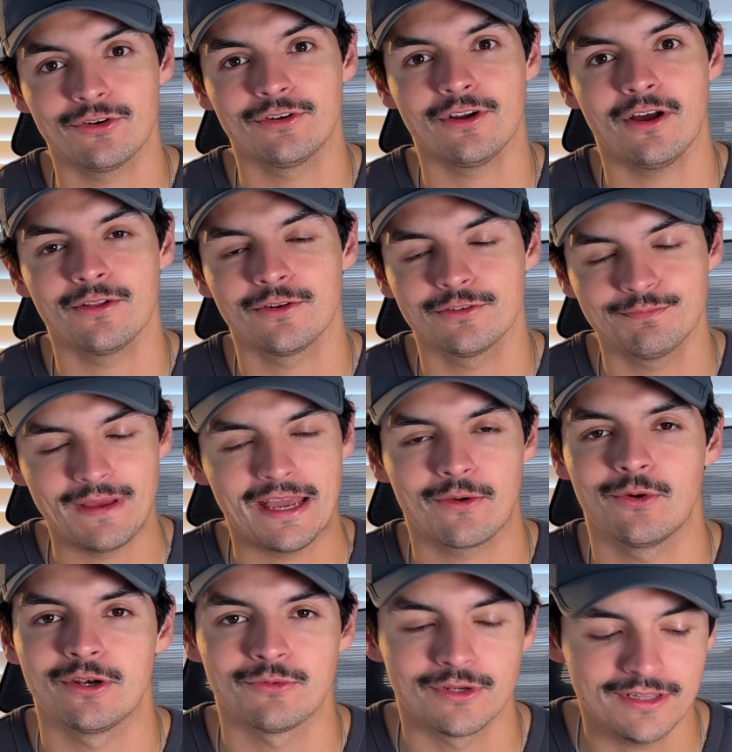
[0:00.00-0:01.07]
hundred dollars
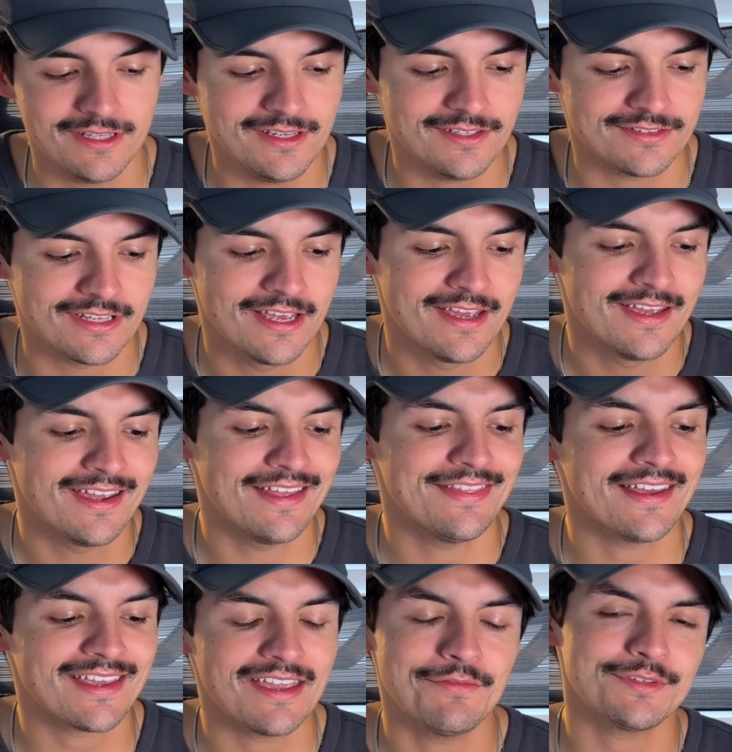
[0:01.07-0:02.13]
back when it released, and
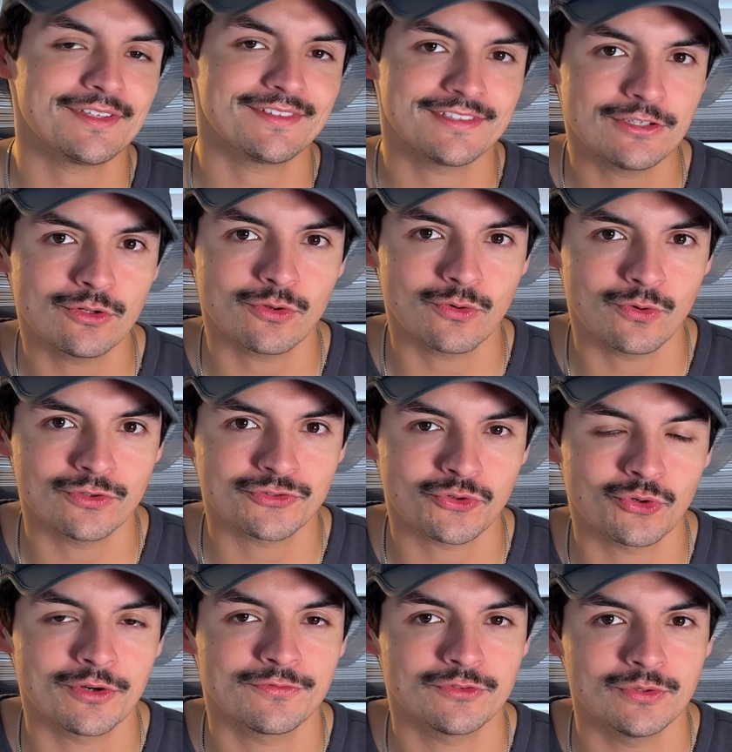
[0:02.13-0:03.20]
that gave us a single core
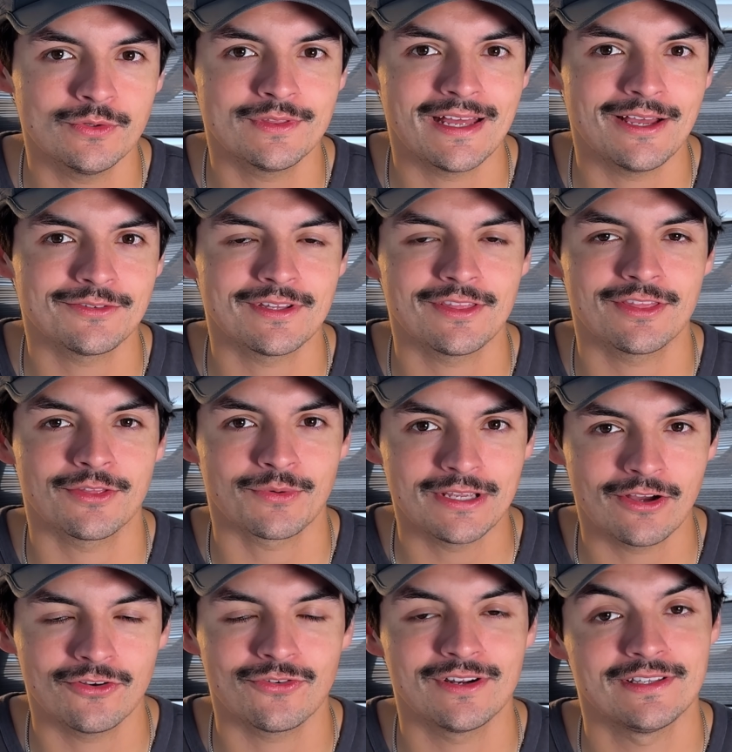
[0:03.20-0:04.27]
score of two thousand three
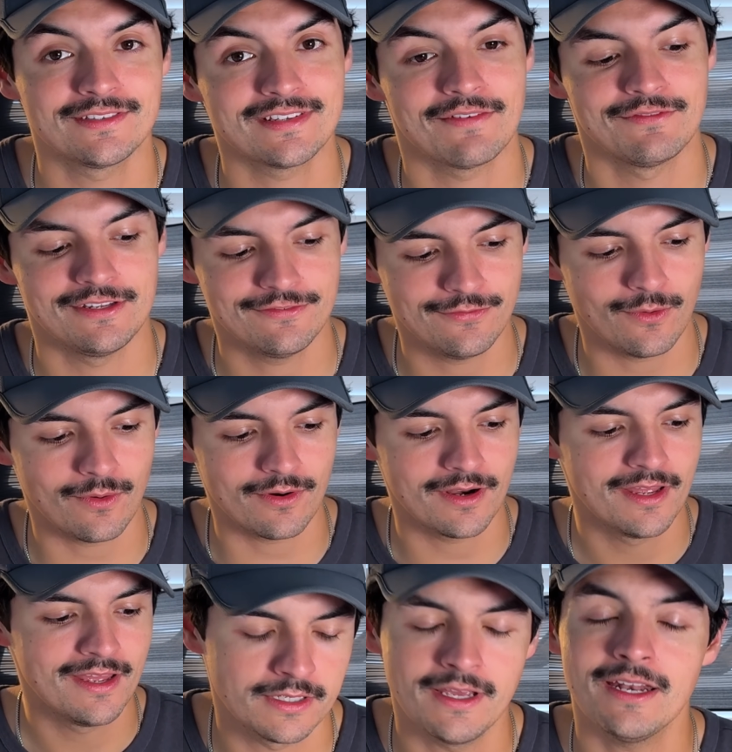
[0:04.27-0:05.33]
hundred
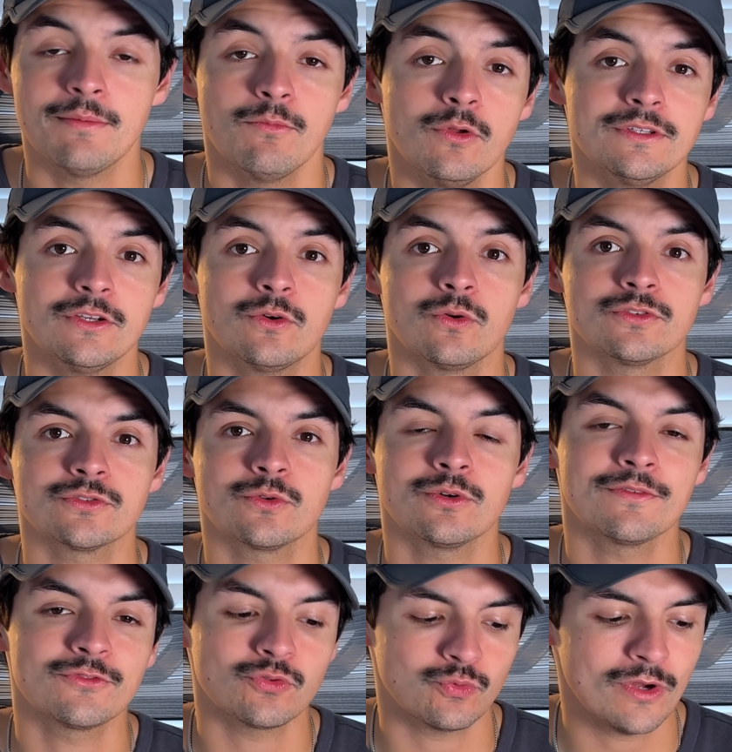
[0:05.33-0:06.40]
seventy-four and a multi-core
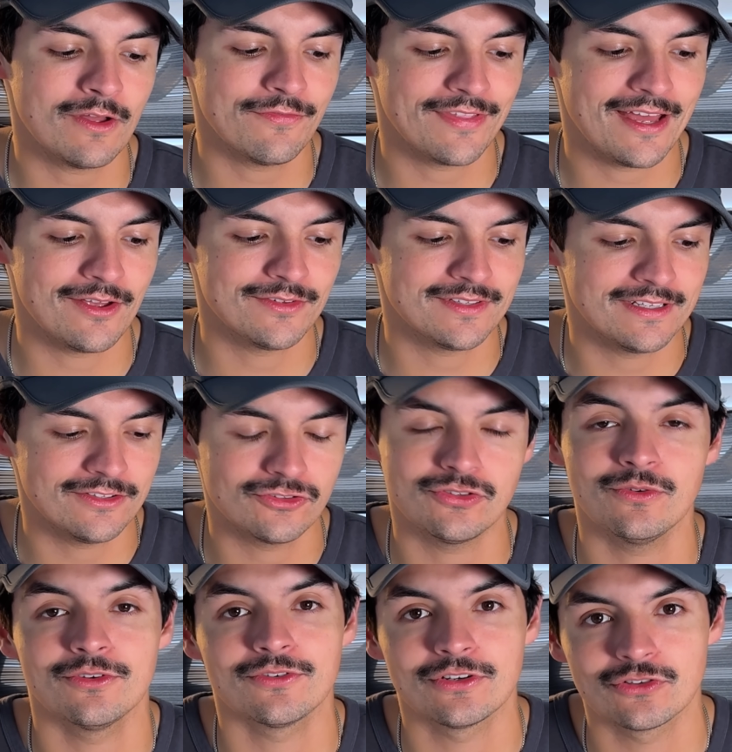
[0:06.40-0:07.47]
score of twelve thousand
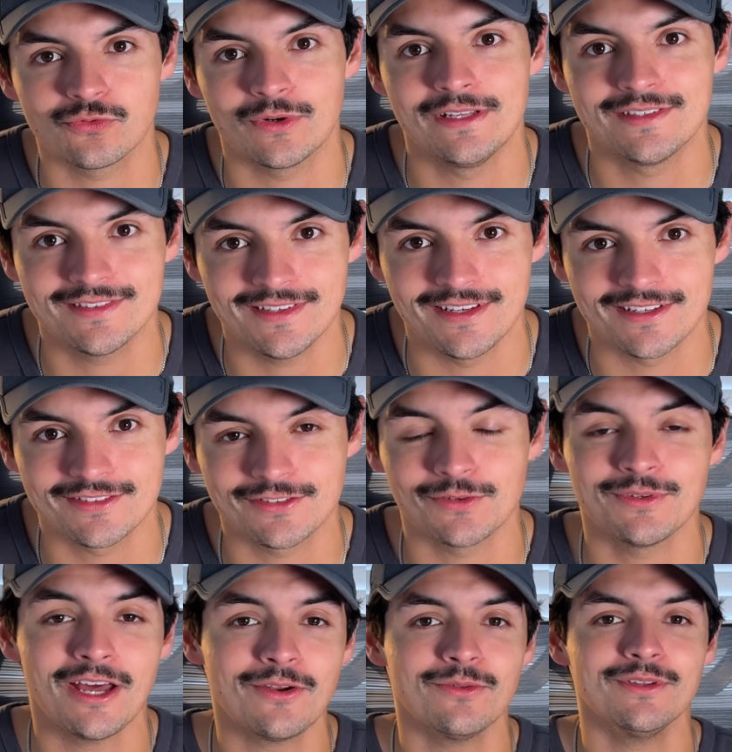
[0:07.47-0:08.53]
two hundred twenty-six. So
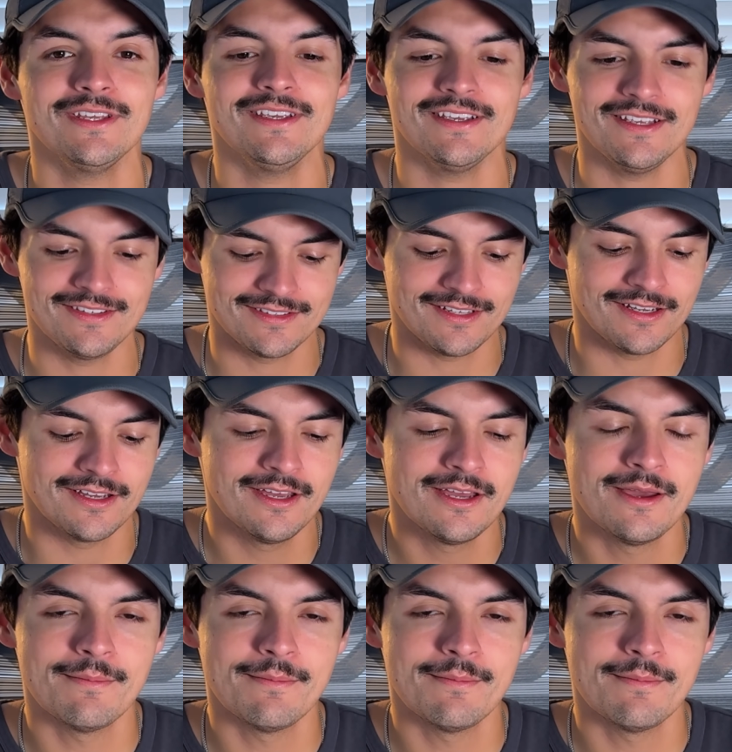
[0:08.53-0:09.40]
not only is the